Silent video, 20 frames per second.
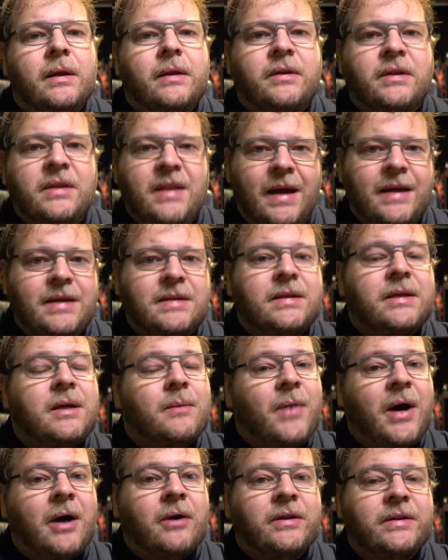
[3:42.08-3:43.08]
The nice thing
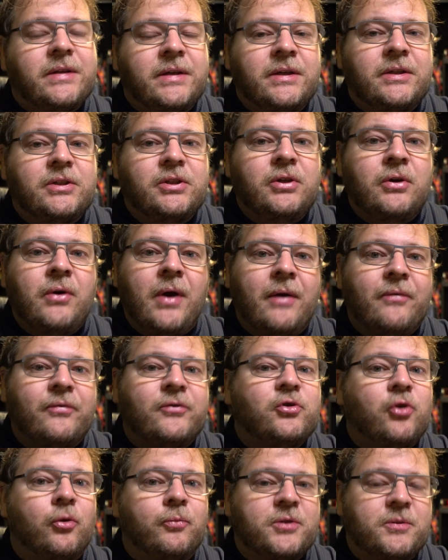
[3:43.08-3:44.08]
about it is you
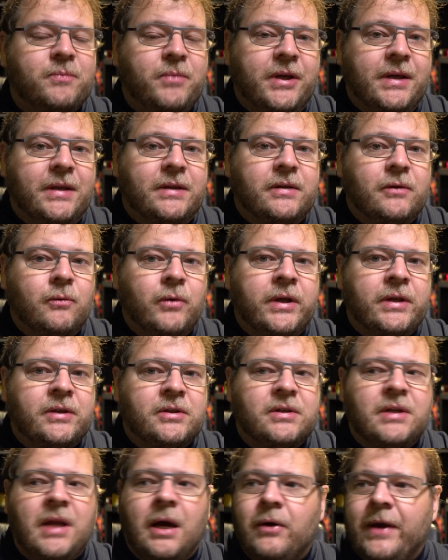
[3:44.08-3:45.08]
have top speed,
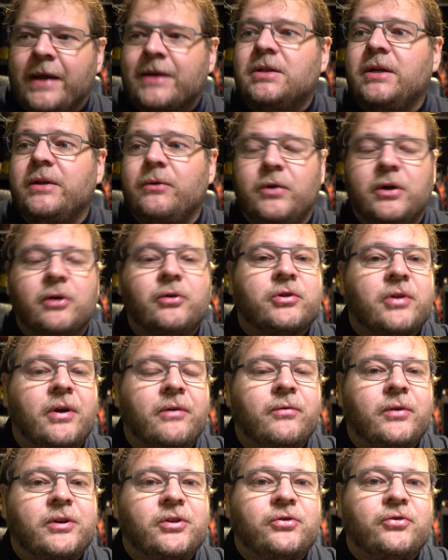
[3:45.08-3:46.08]
which now actually we also
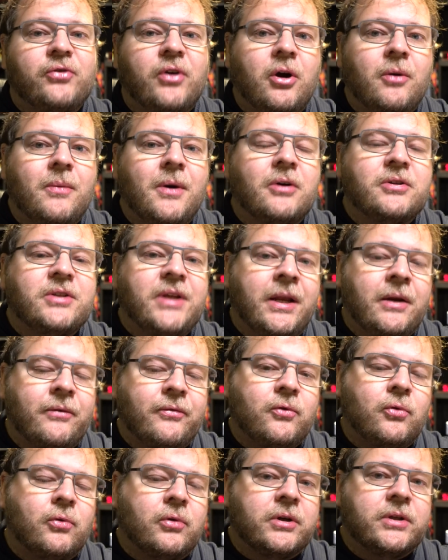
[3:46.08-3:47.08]
have with the Drobos and,
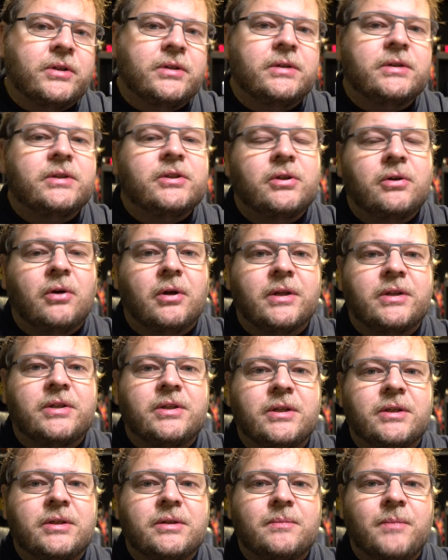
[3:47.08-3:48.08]
of course, the
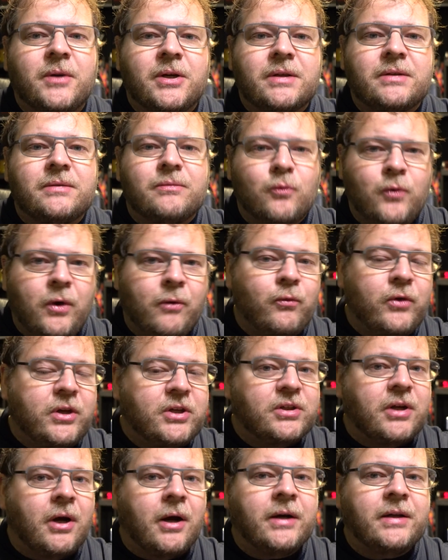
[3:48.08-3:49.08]
Synologies. But when we
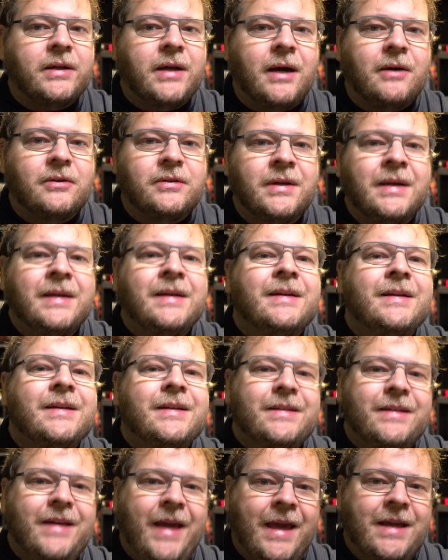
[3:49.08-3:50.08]
started out,
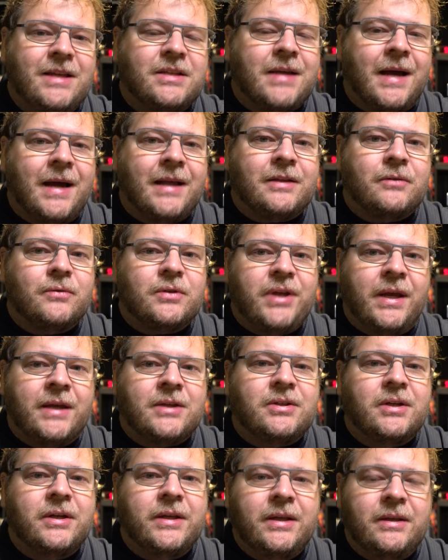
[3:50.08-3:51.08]
ASATA was
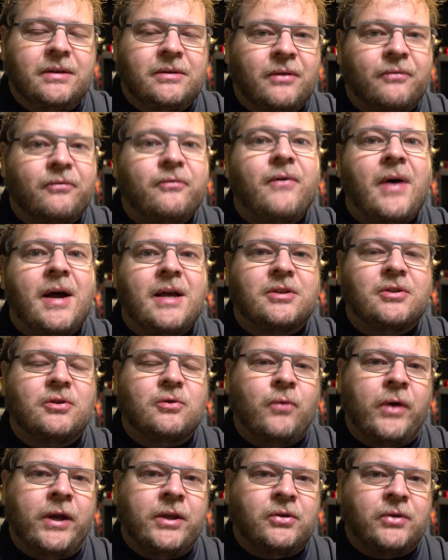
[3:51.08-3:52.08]
actually the
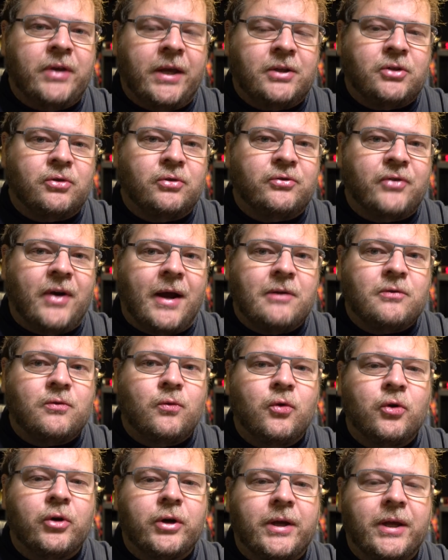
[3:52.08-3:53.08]
fastest way to get your drives
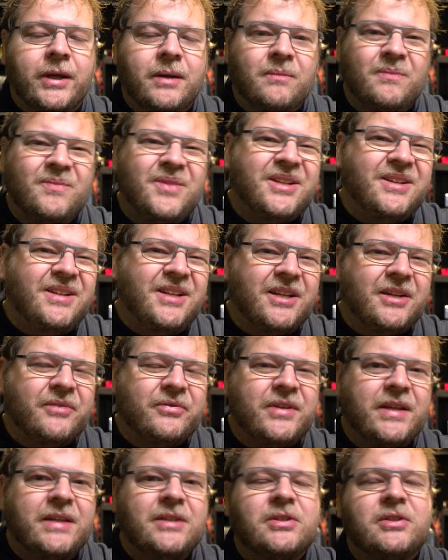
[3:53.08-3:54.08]
working. But a lot
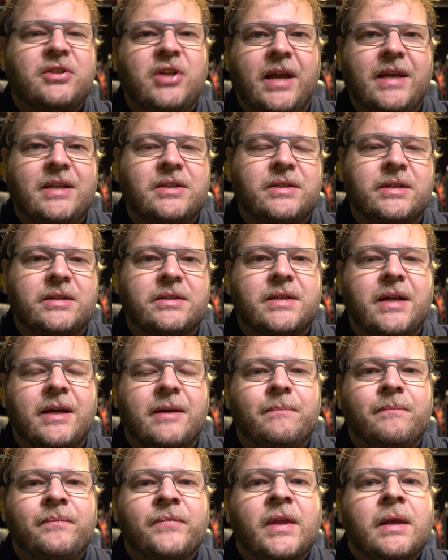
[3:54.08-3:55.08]
of things changed since
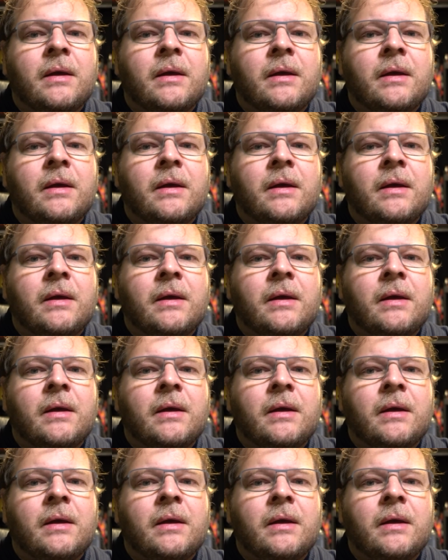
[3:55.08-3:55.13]
then.